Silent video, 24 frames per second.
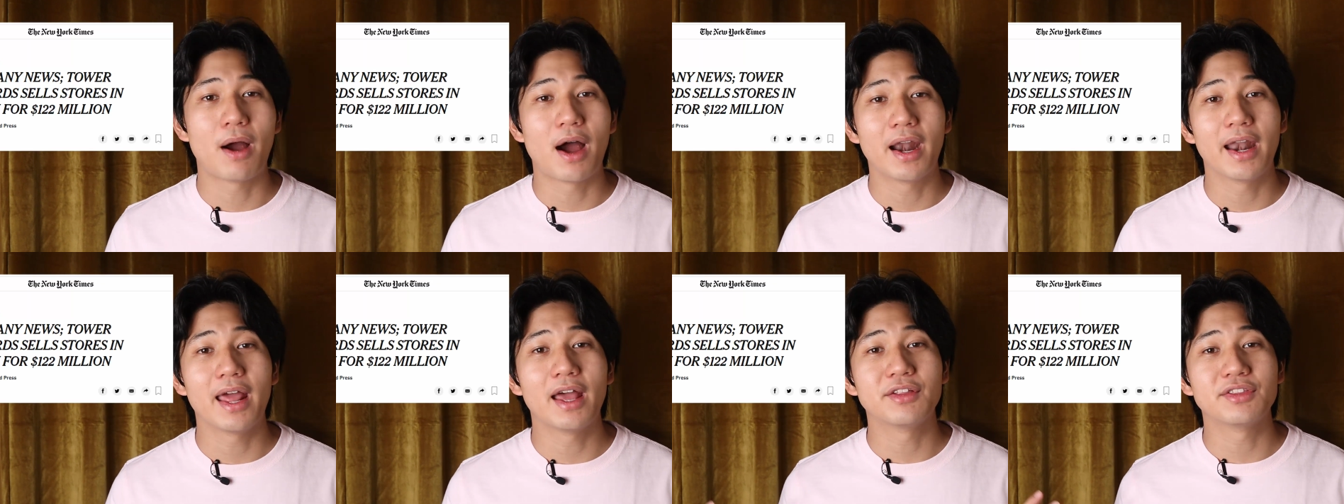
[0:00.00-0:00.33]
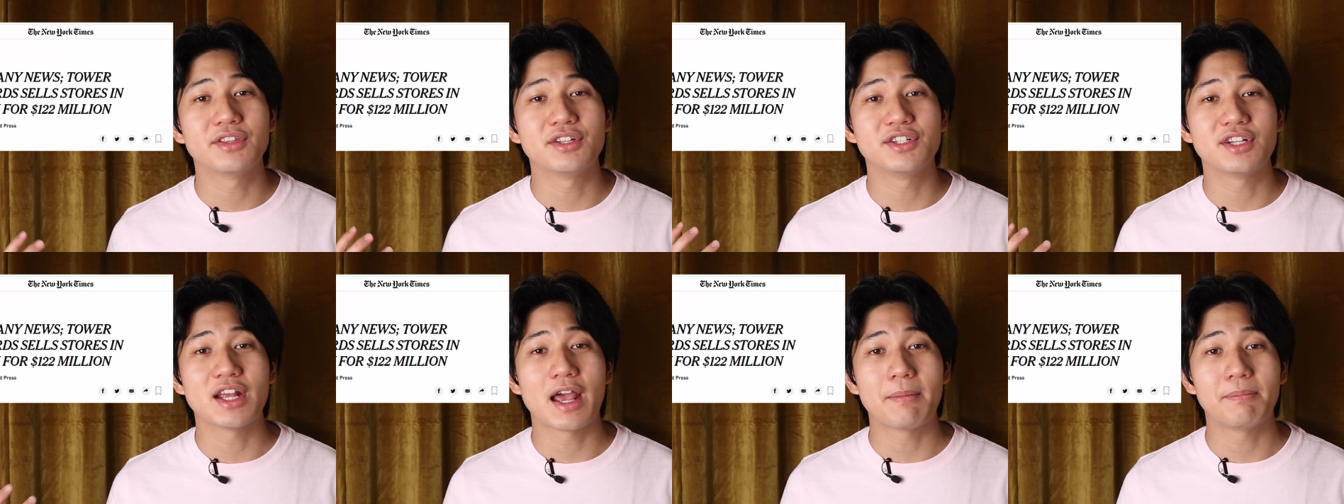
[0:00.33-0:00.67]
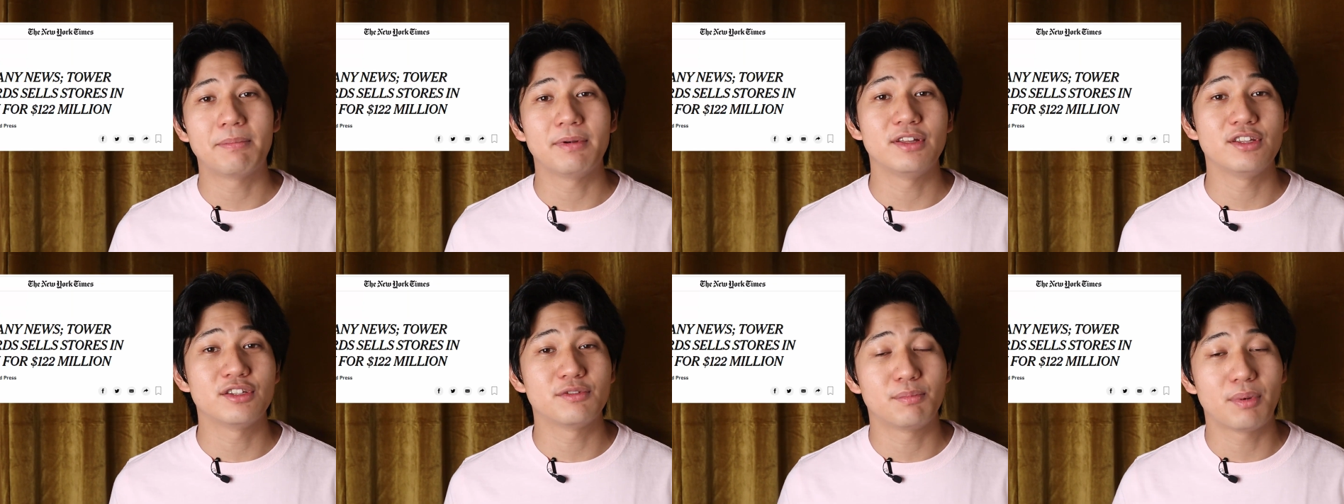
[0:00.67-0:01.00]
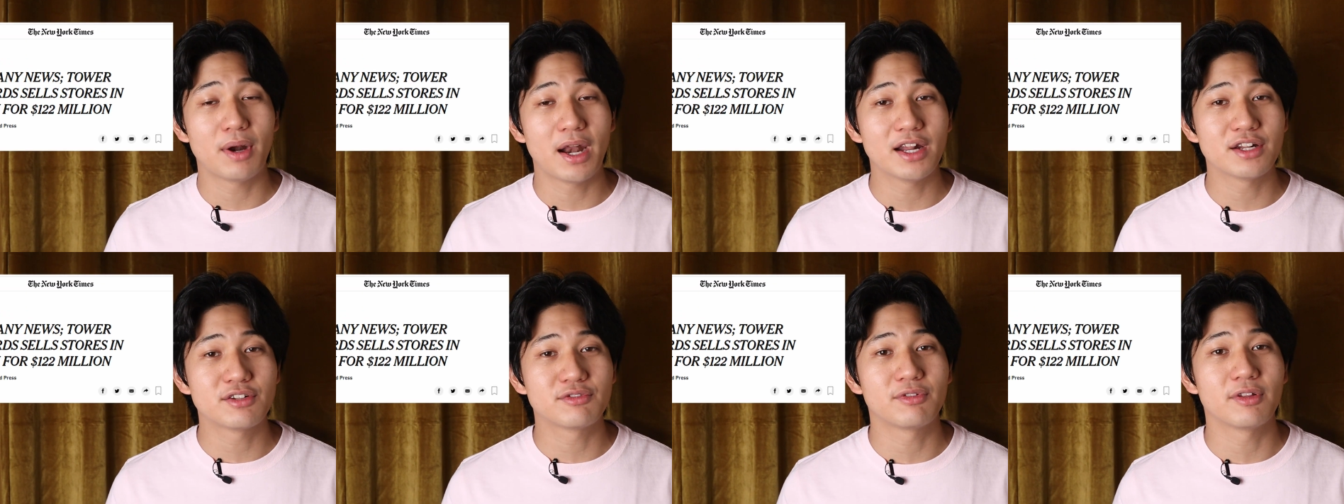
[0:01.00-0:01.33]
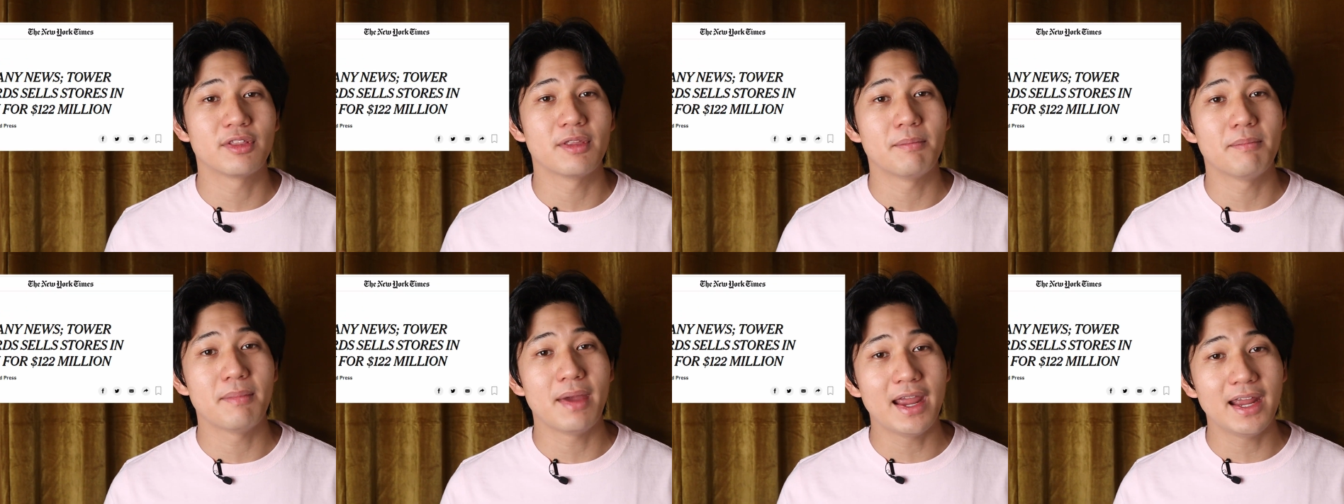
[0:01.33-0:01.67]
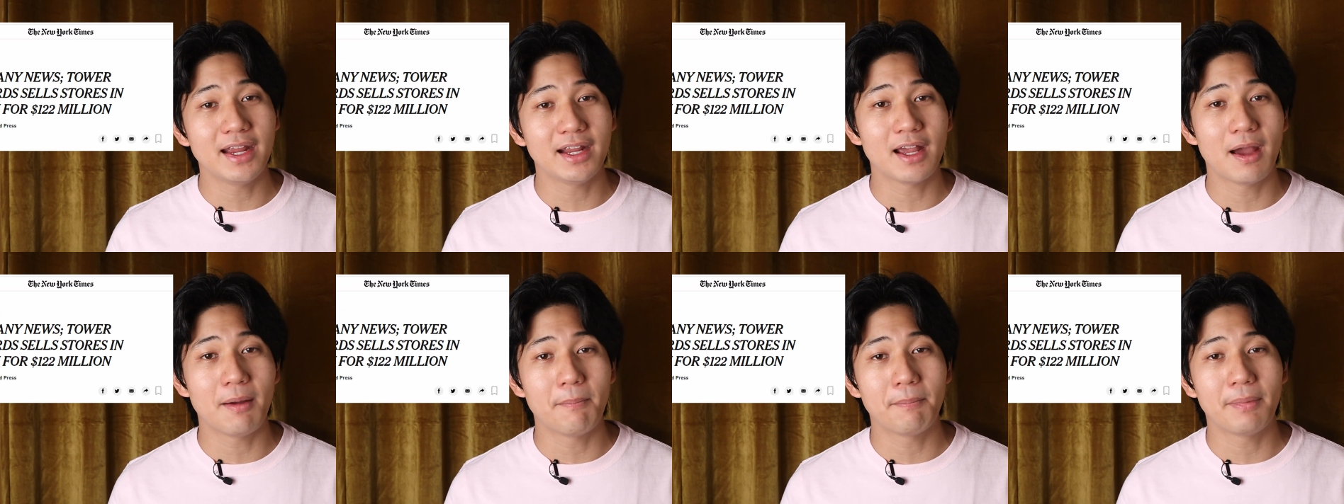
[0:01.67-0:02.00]
bought out the Japanese branch from the
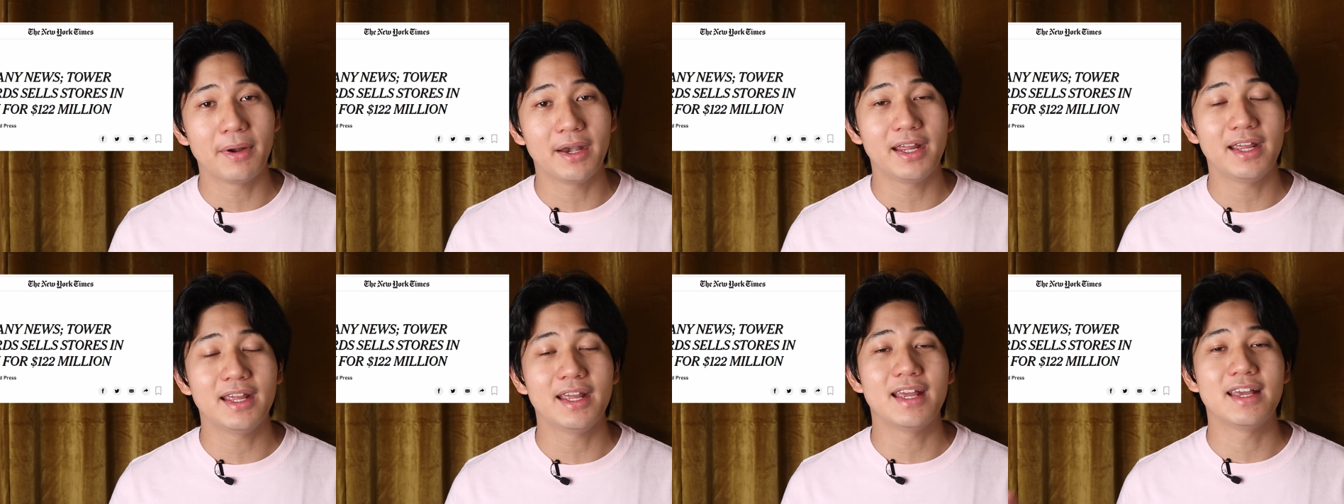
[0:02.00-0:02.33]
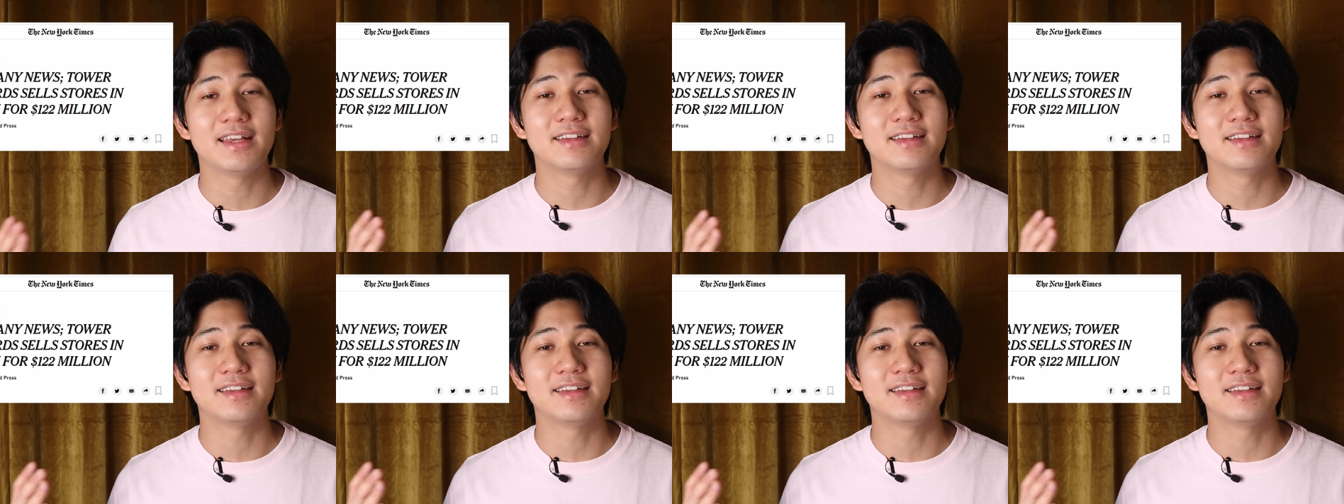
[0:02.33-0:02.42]
main company,